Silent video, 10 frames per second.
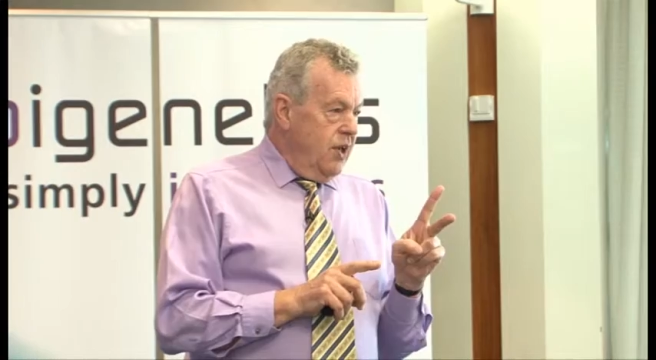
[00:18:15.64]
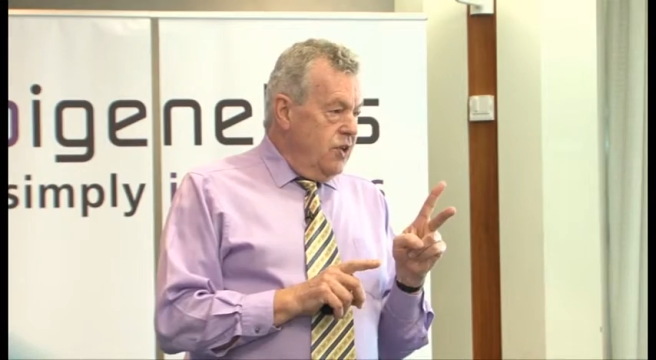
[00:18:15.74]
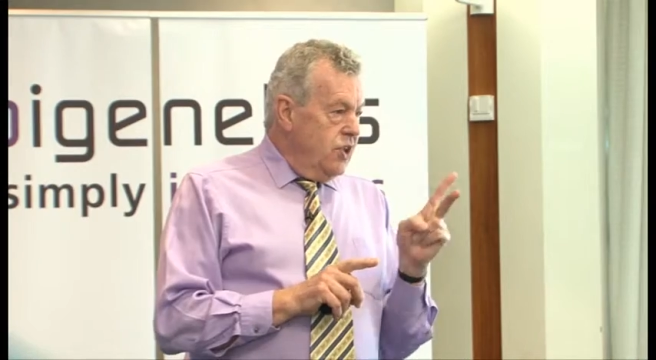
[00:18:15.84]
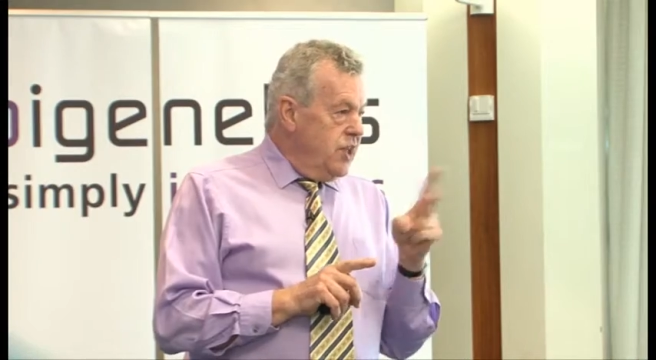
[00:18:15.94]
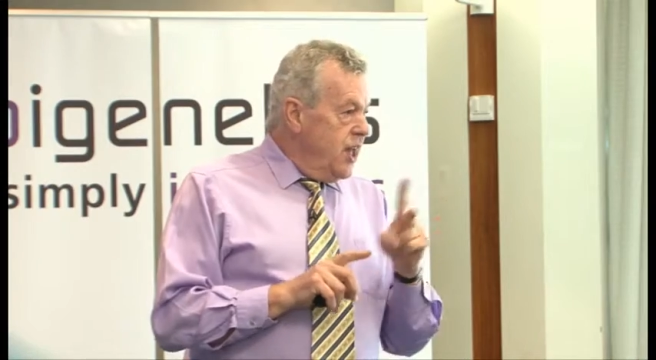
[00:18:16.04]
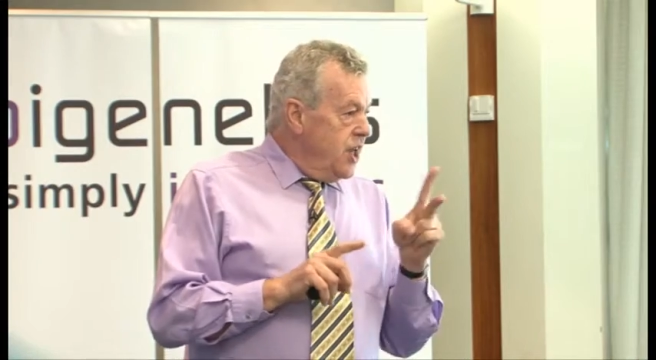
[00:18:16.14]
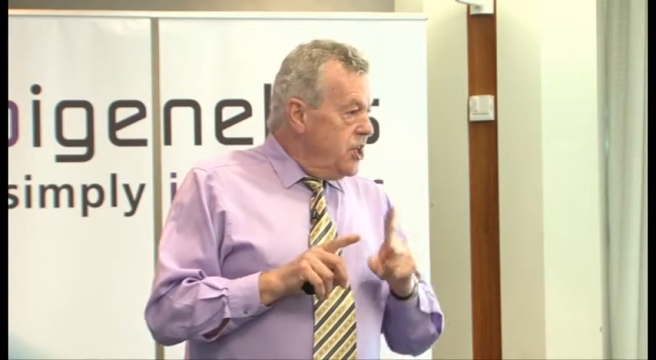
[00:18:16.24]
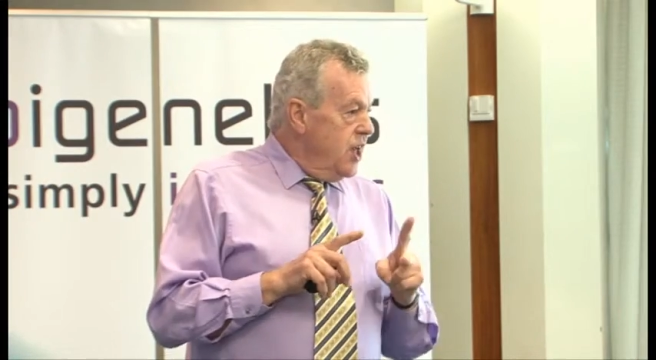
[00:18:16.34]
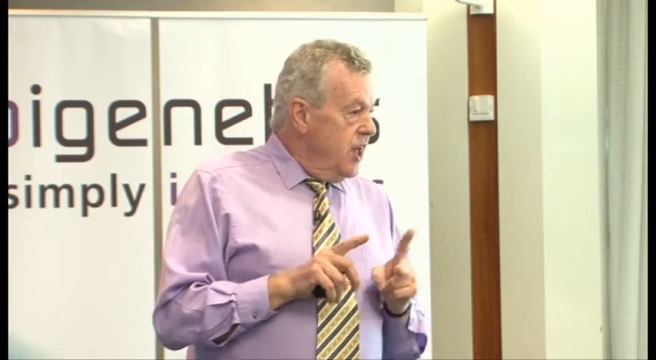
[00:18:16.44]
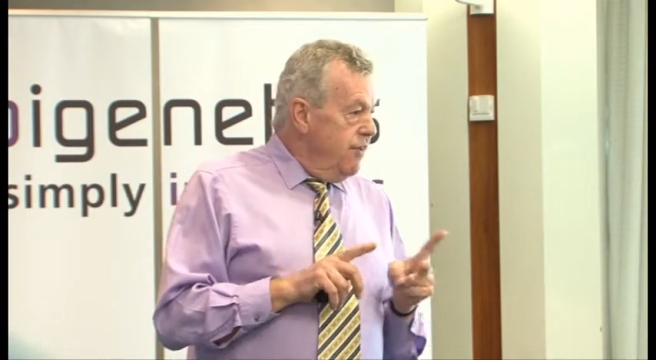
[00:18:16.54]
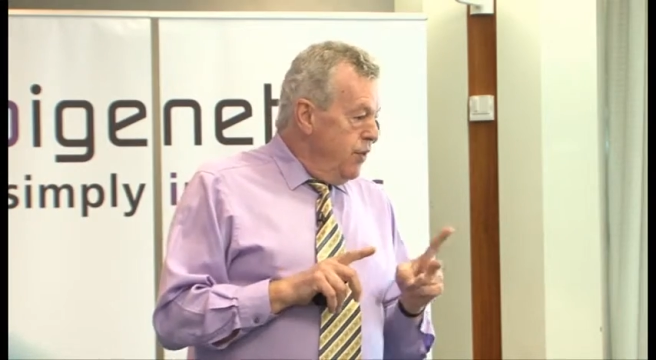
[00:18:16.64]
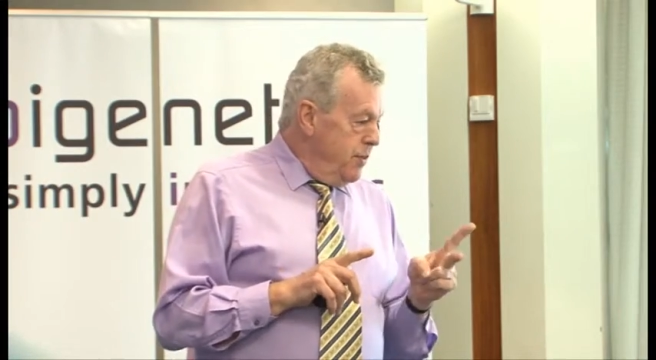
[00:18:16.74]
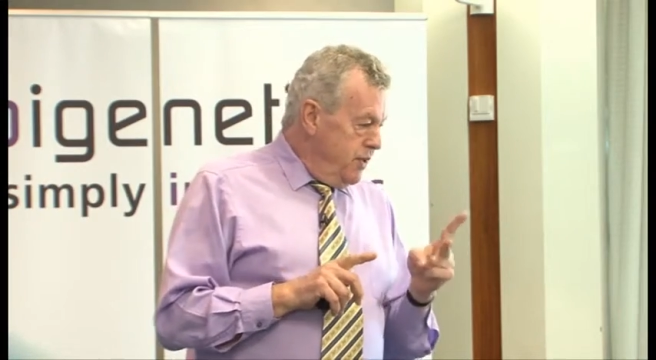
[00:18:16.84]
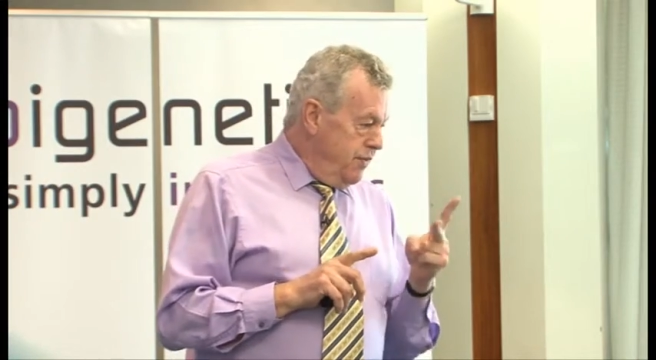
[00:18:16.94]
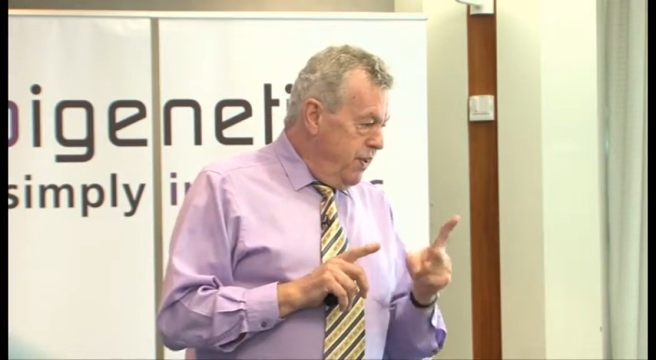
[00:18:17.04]
So DHA
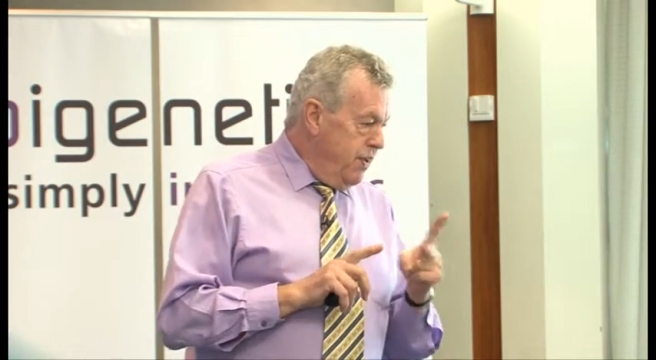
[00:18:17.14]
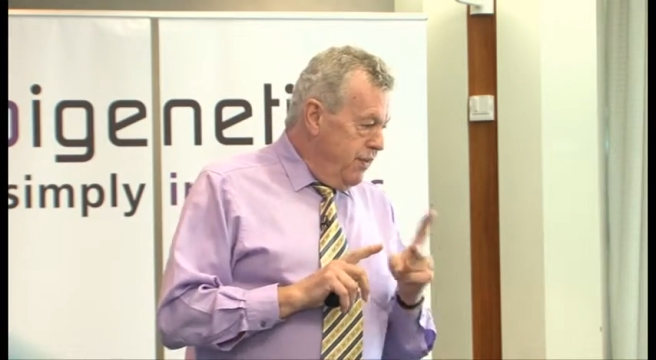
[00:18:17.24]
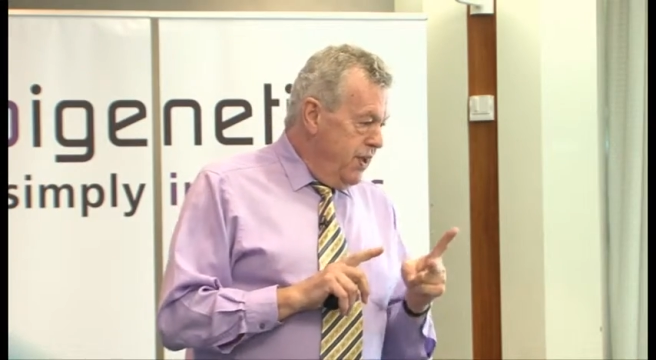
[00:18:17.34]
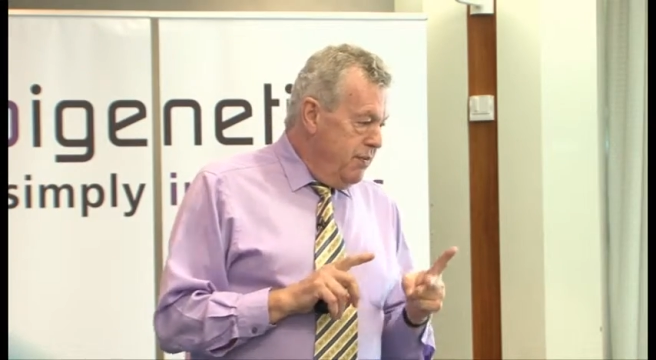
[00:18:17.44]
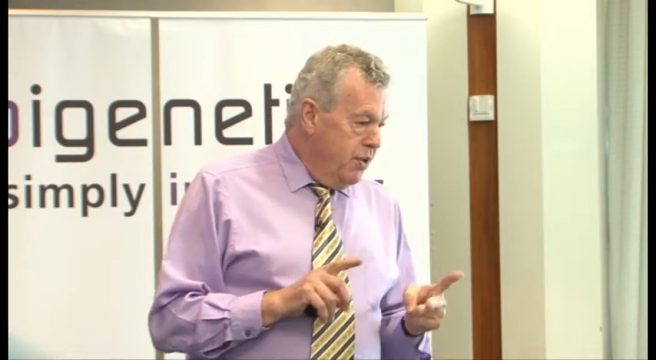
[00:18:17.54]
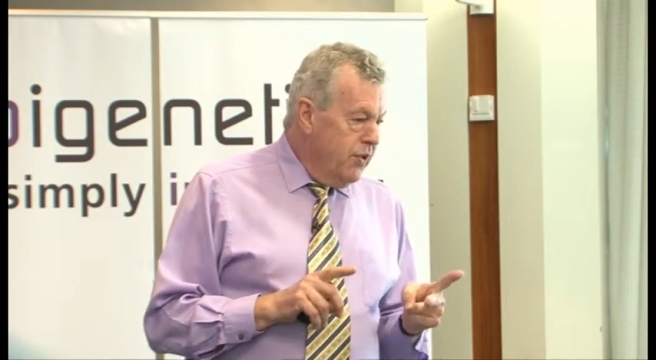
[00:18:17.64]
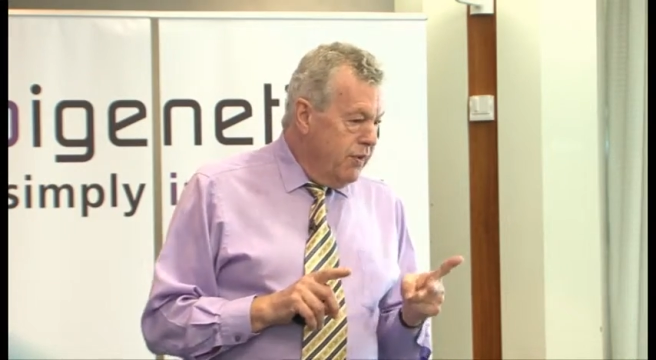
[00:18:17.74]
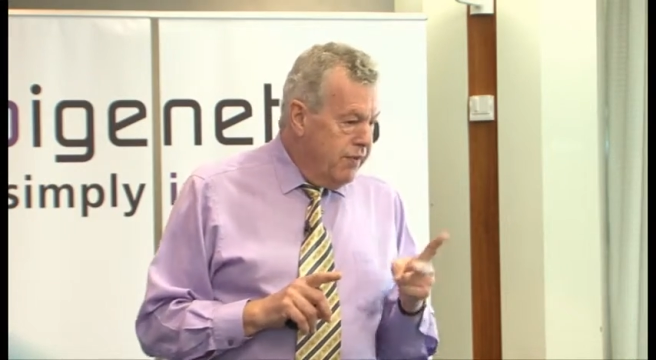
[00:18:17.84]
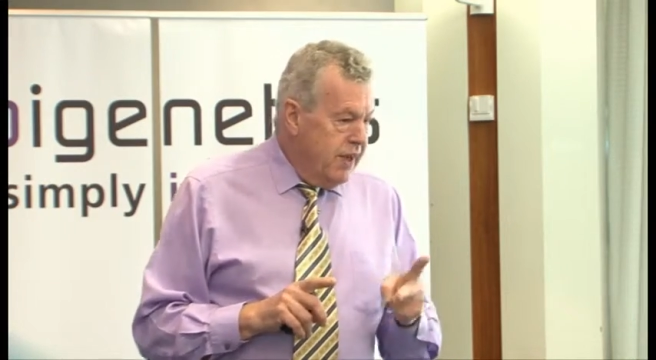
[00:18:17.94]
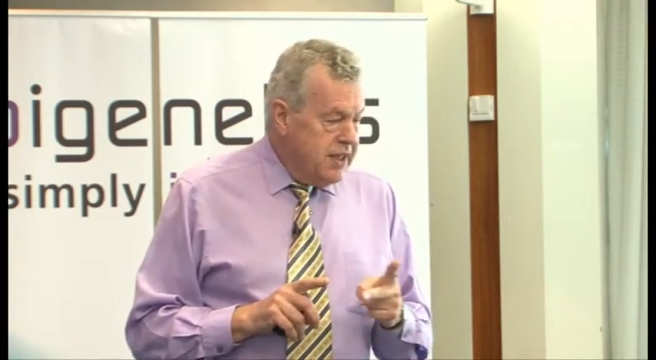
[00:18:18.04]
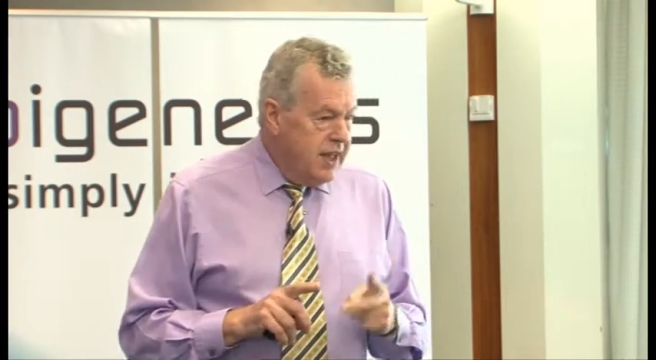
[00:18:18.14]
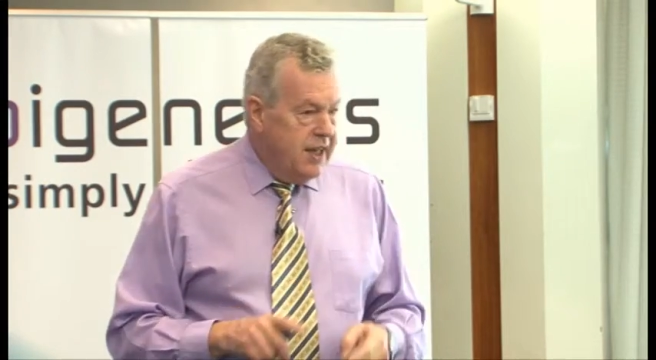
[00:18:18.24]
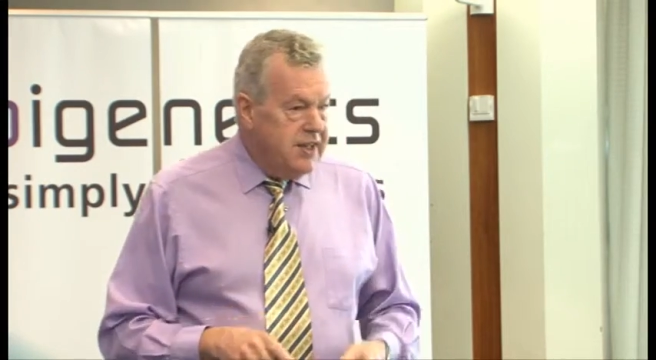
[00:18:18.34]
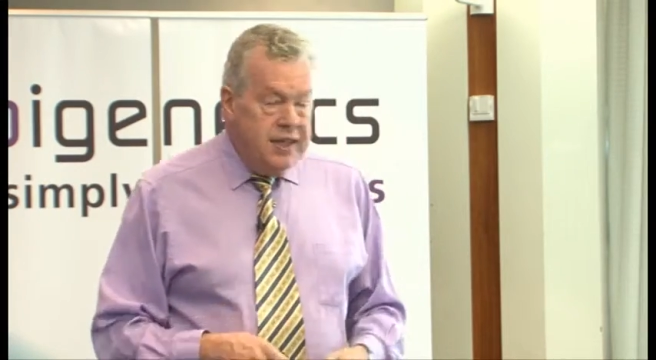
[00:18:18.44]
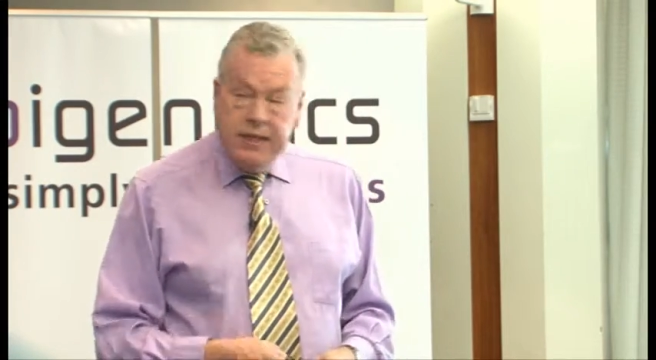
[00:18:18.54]
forms a very, very important fatty
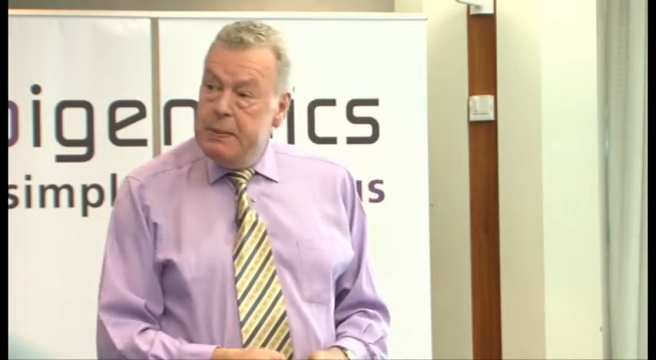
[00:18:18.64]
acid.